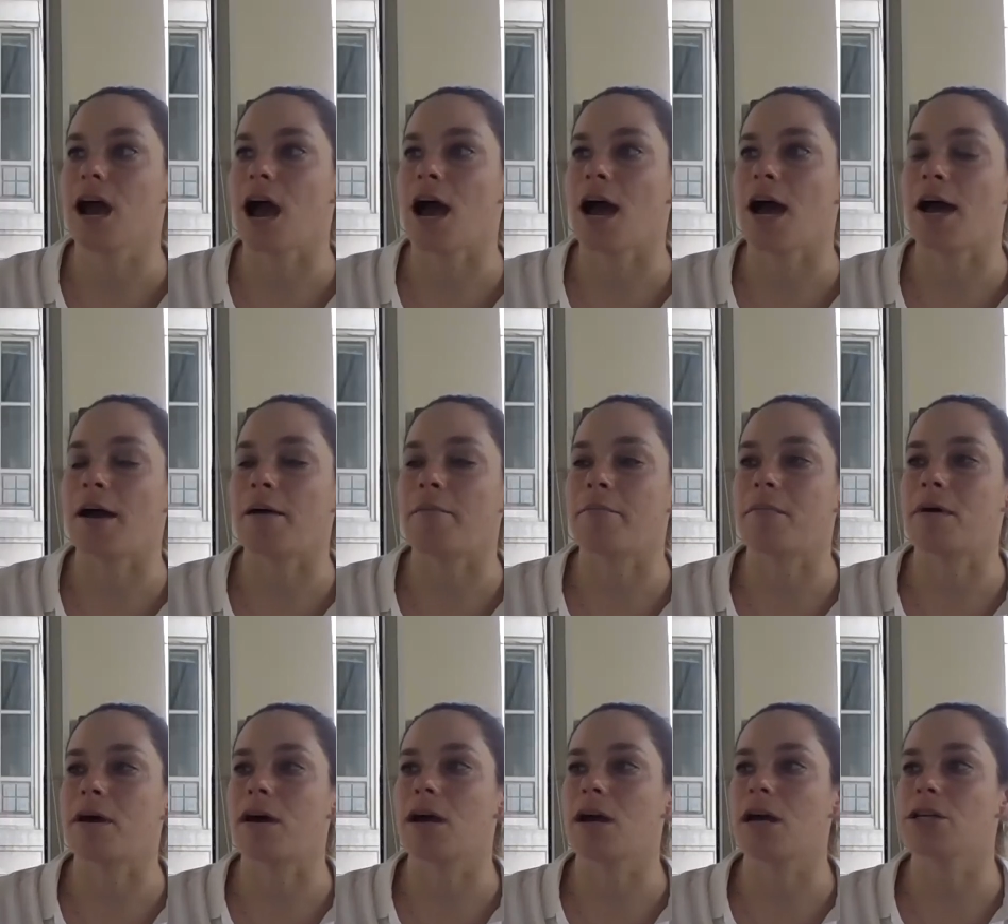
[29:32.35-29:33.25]

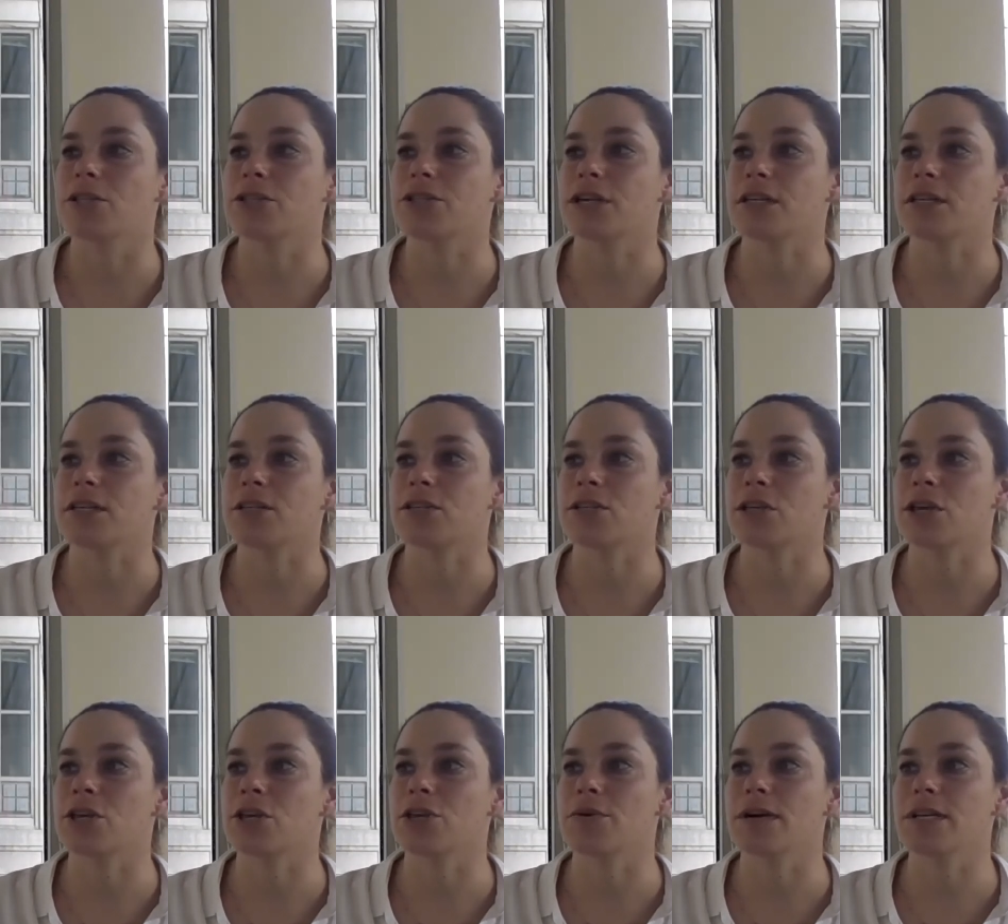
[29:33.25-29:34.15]
Does
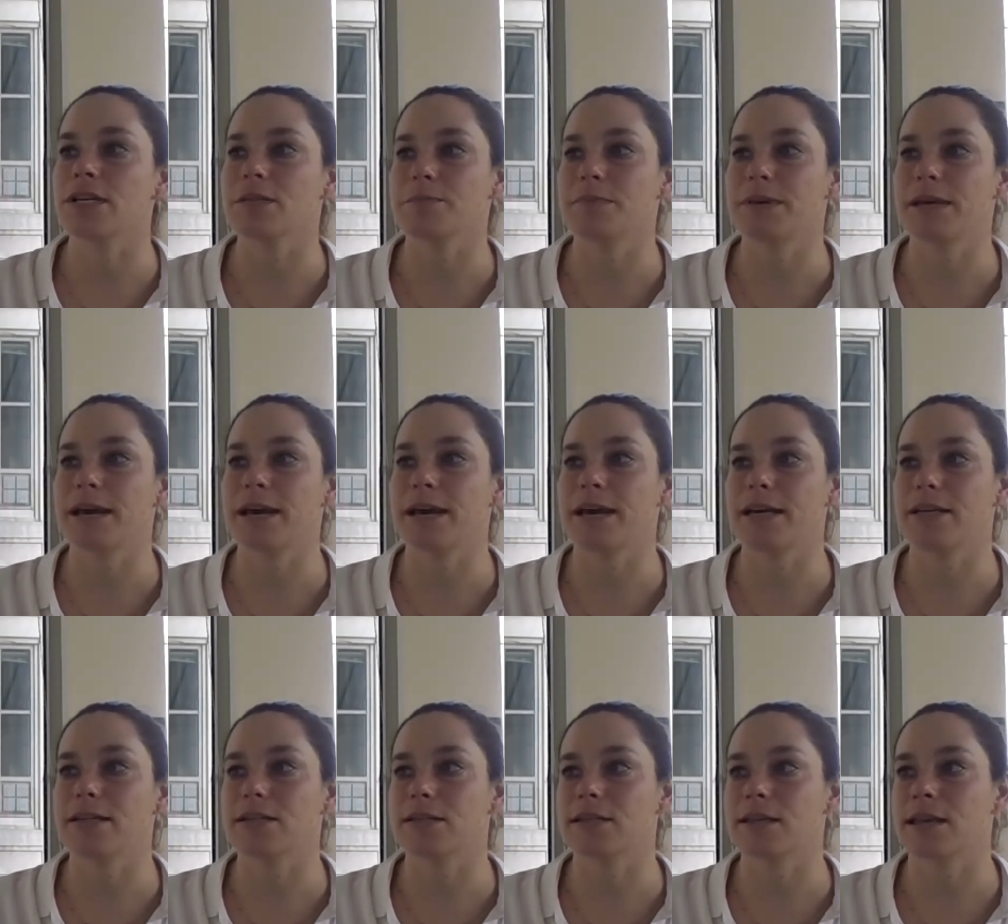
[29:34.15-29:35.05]

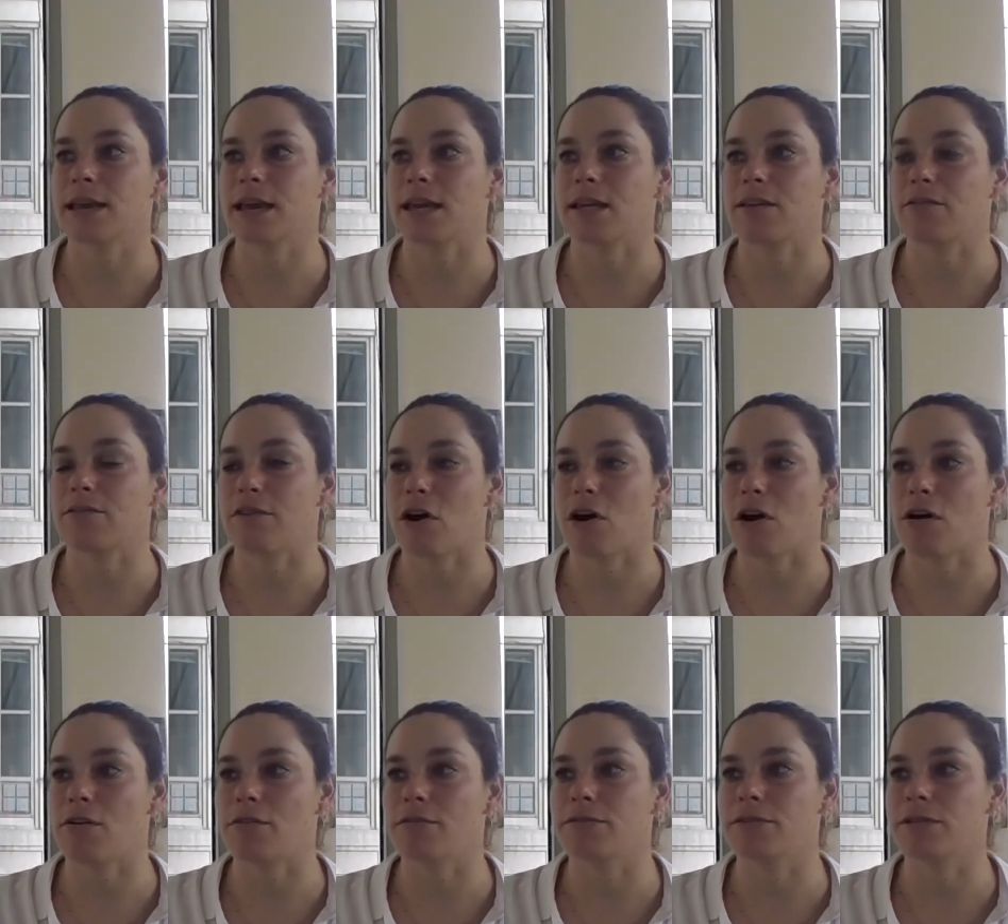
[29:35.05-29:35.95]
USPIS get
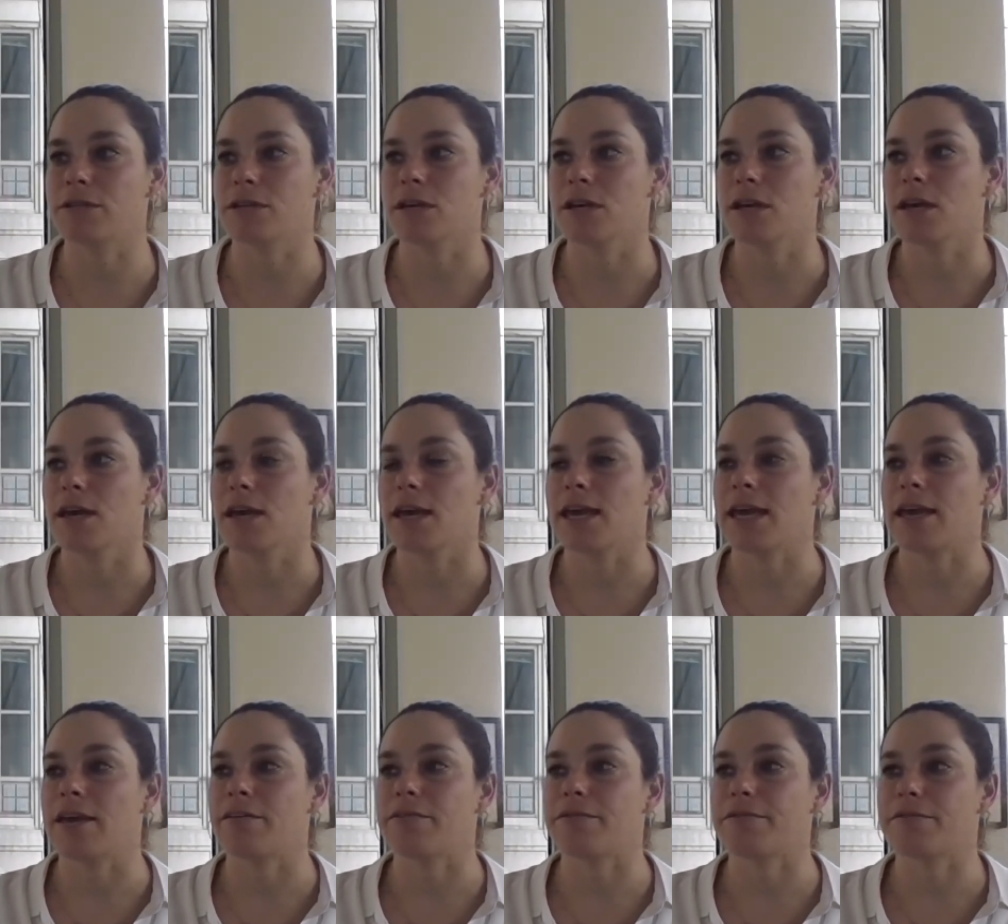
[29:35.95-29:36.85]
involved
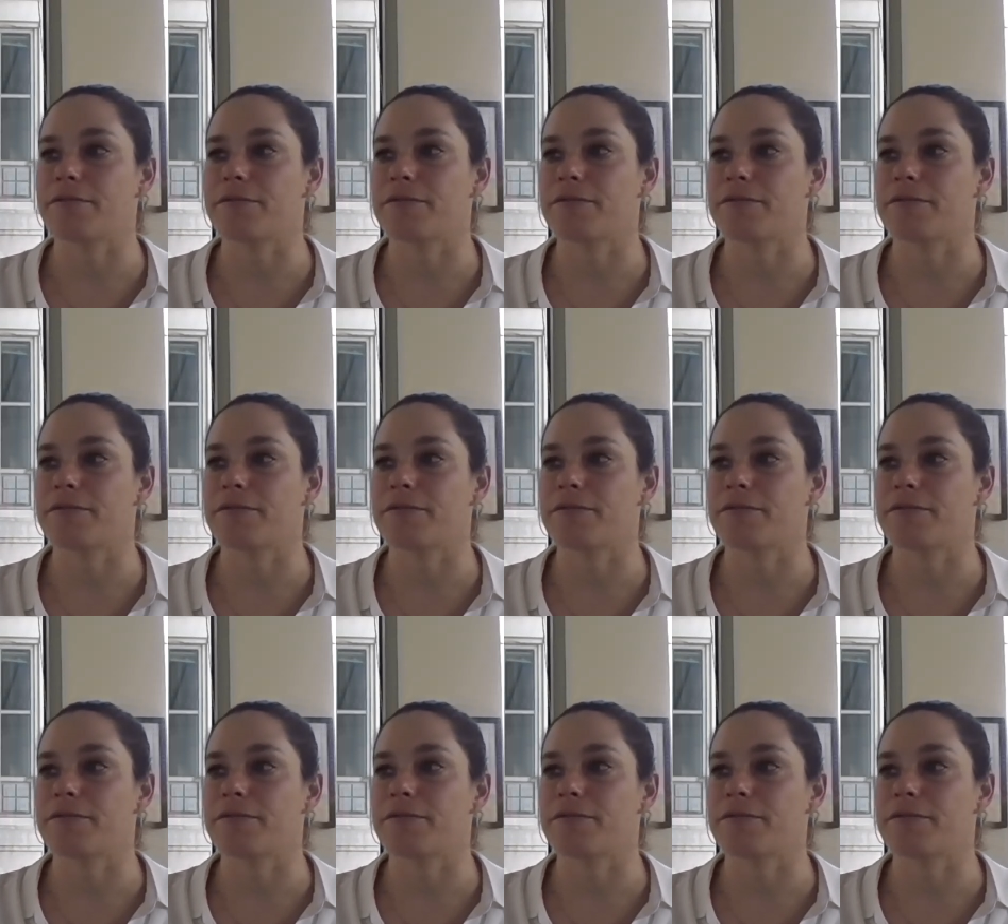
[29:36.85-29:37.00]
if,